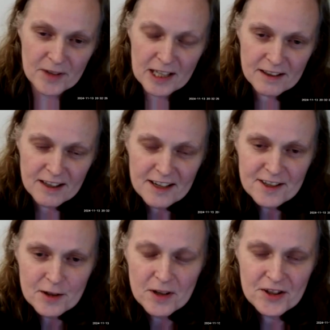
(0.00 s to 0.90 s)

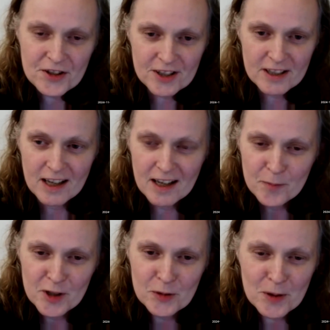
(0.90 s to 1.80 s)
Nicola has a question,
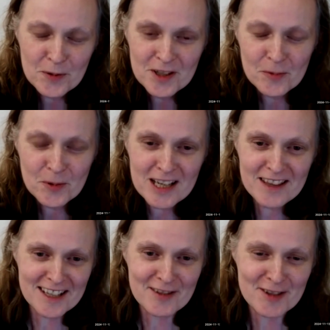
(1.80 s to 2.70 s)
which we
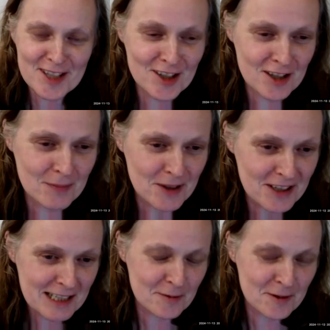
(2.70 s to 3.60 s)
in the research
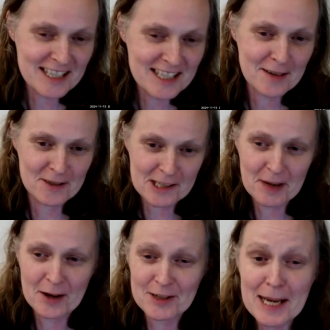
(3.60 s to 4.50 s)
community would say was
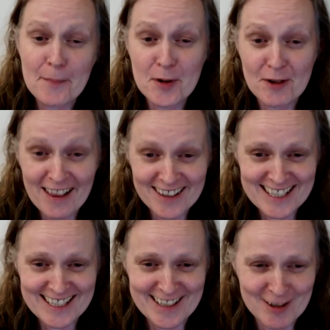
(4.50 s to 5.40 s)
about
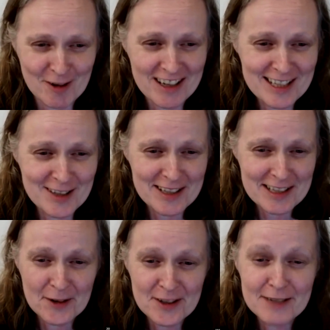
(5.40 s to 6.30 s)
temporalities, right? So
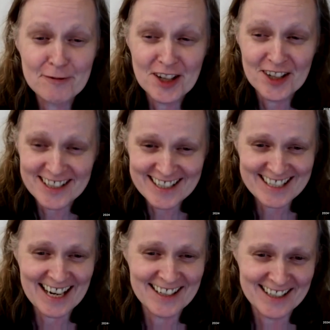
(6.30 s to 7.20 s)
it's about different
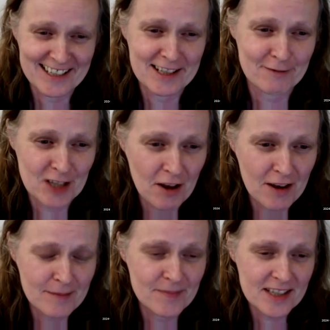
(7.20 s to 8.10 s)
understandings of
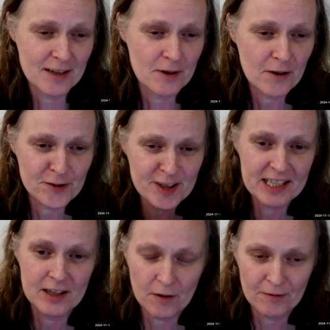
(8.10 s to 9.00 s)
time. So we often
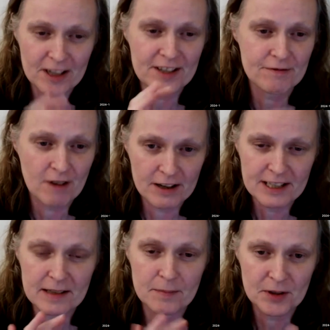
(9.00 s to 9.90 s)
see conflicts
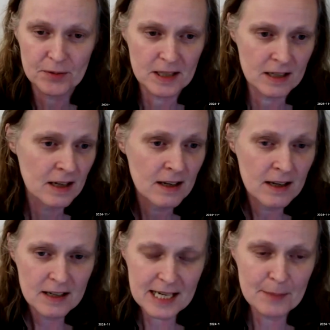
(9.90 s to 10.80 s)
arising between
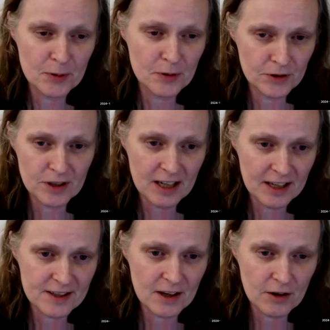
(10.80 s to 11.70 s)
temporal
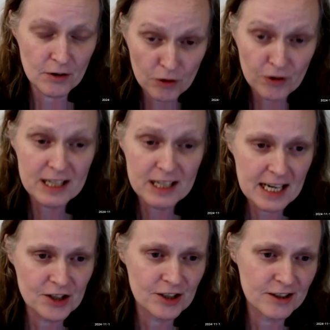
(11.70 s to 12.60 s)

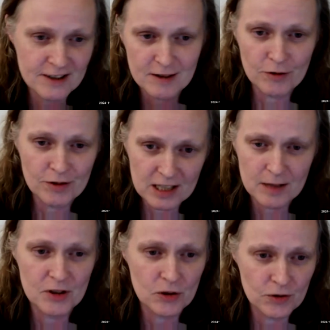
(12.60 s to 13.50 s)
orientations,
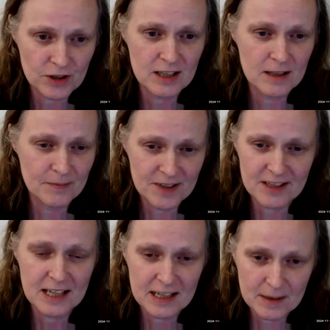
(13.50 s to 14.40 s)
long-term, short-term
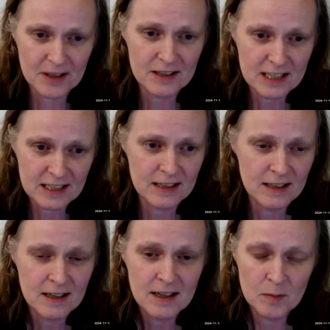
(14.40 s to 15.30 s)

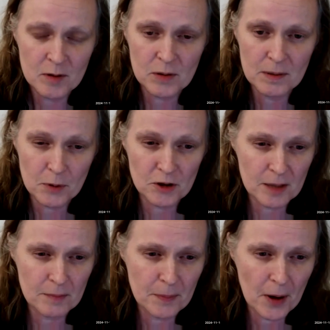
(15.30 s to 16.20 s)
sustainability, between
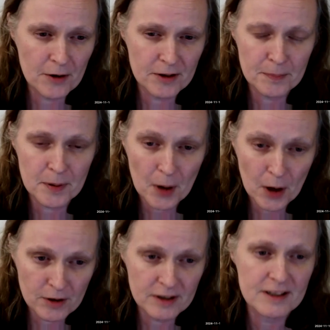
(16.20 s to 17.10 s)
project
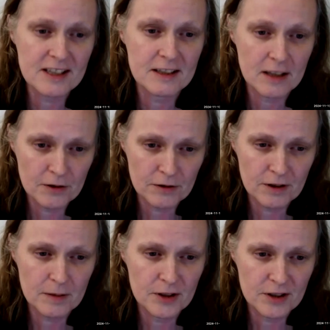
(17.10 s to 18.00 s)
proponents and
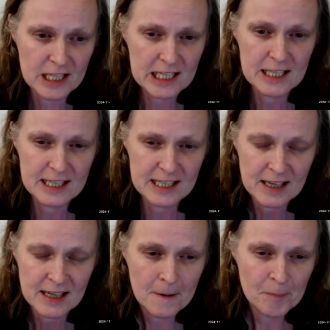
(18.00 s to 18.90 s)
local
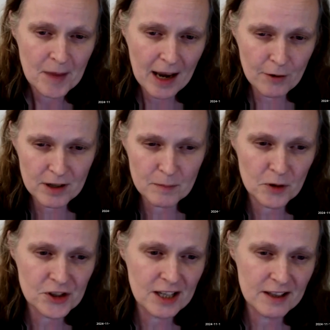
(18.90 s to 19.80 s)
communities. How can
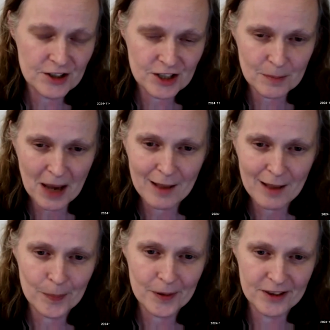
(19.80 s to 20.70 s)
project leadership
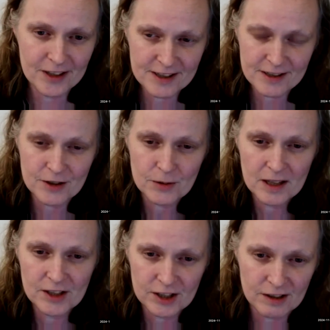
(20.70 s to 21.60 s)
help in these
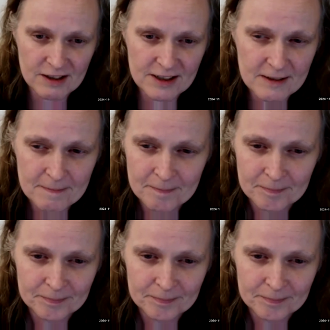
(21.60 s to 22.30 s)
situations?